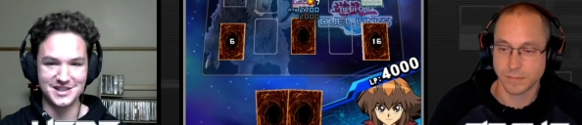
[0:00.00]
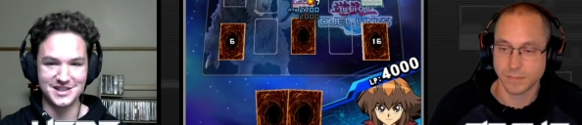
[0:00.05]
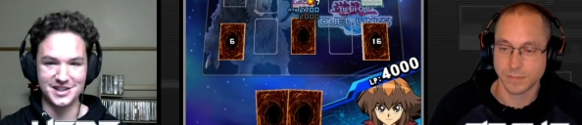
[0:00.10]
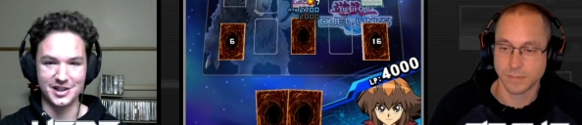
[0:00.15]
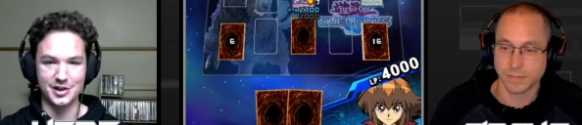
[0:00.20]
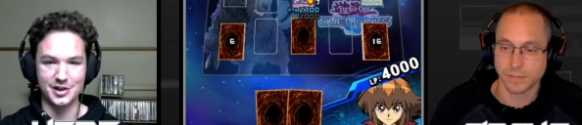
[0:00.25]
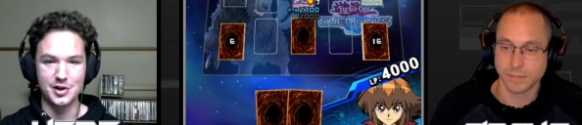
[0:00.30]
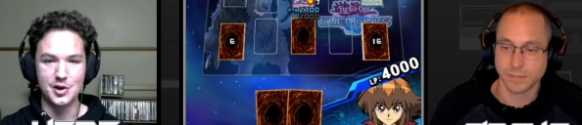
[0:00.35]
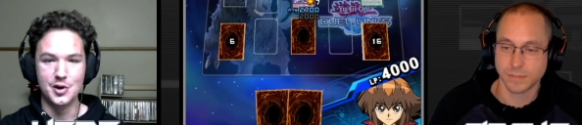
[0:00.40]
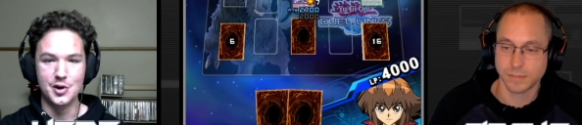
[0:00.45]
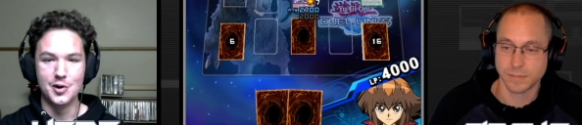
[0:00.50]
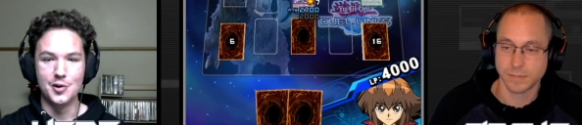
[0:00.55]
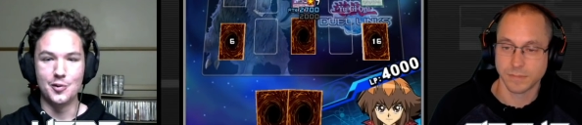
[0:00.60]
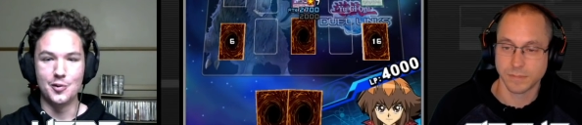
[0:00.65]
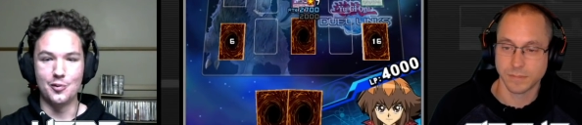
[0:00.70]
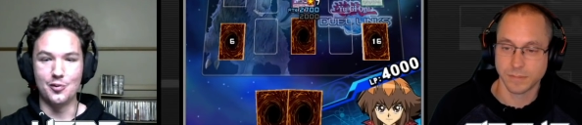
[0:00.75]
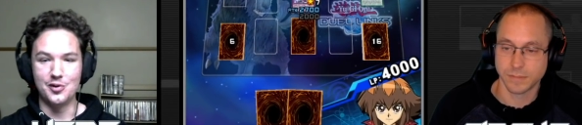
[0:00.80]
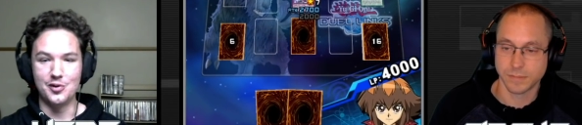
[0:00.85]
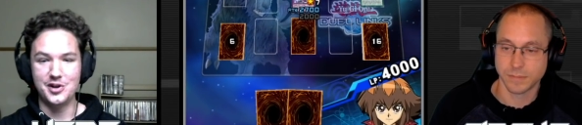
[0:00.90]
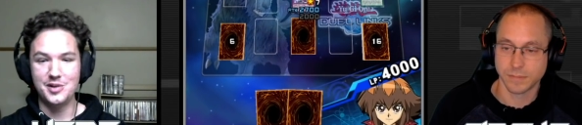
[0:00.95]
Speaker 1: Like
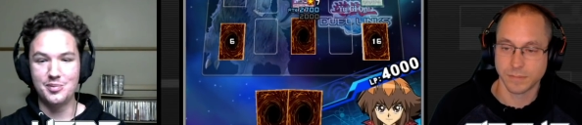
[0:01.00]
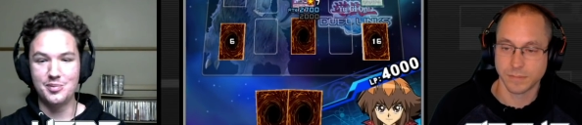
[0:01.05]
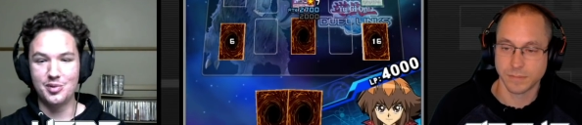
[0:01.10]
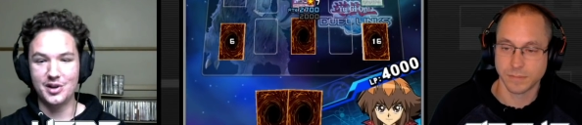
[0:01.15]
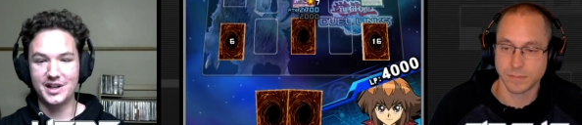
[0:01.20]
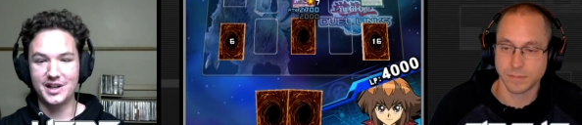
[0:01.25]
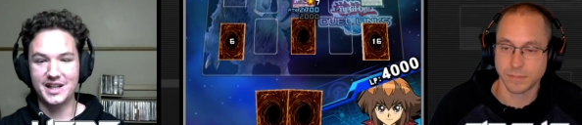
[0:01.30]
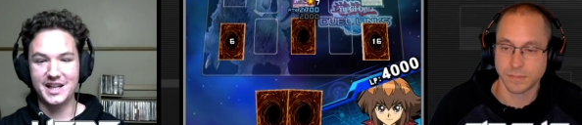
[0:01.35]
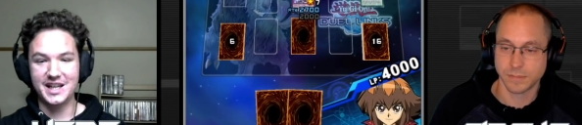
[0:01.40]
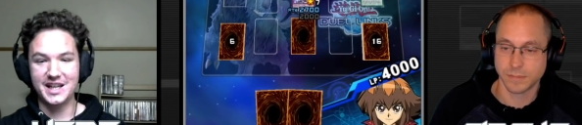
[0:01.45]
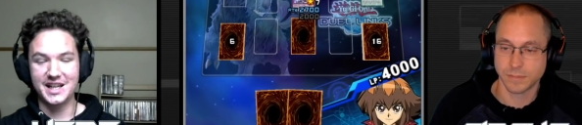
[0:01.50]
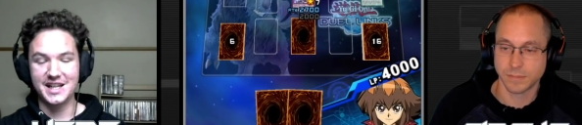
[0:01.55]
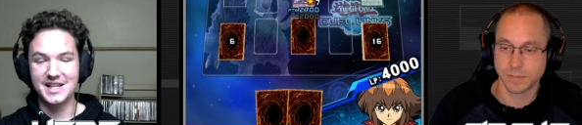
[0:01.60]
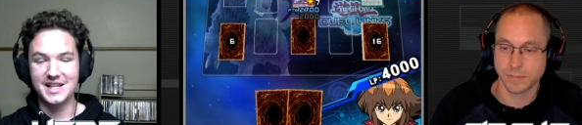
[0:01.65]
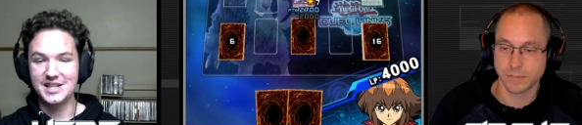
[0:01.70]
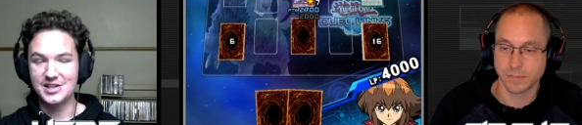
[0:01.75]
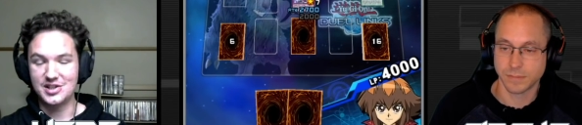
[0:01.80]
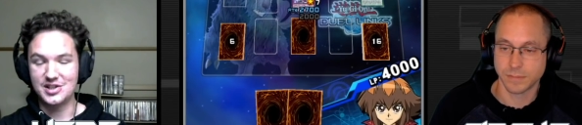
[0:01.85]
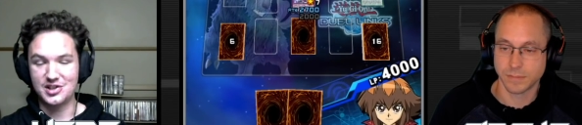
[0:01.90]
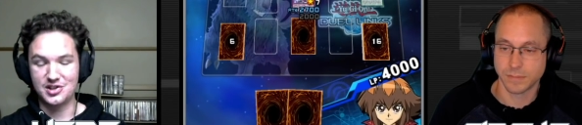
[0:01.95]
rebricking
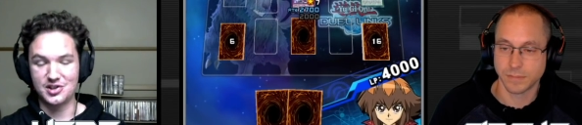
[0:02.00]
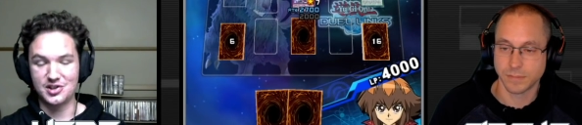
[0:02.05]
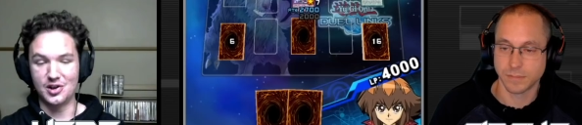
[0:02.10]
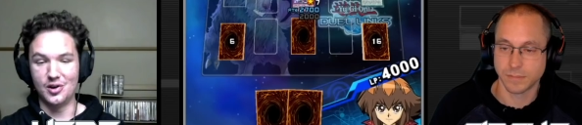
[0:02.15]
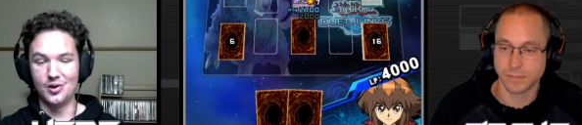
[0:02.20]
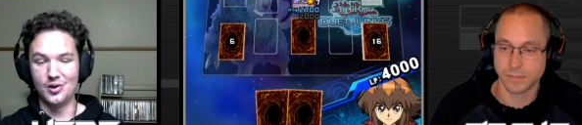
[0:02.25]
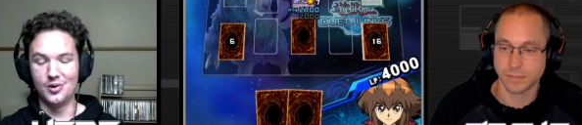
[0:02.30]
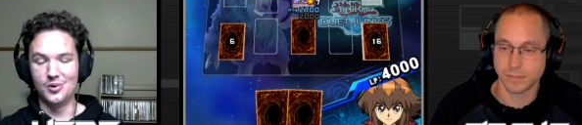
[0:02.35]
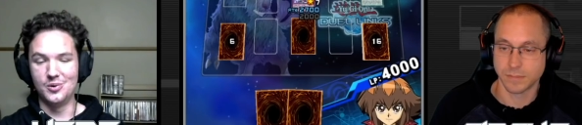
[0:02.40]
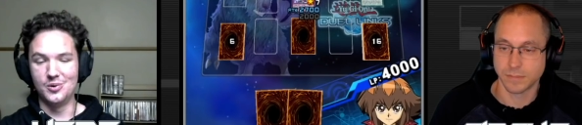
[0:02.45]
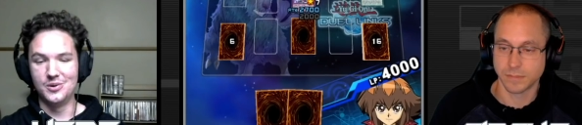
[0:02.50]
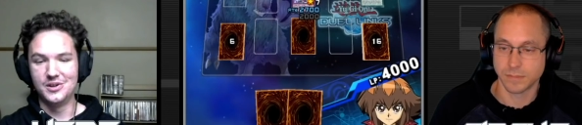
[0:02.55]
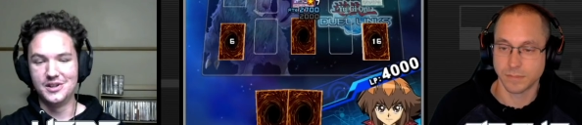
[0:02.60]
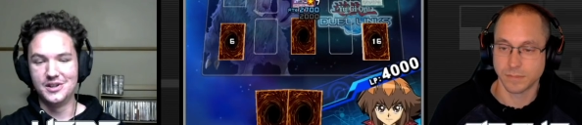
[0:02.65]
is so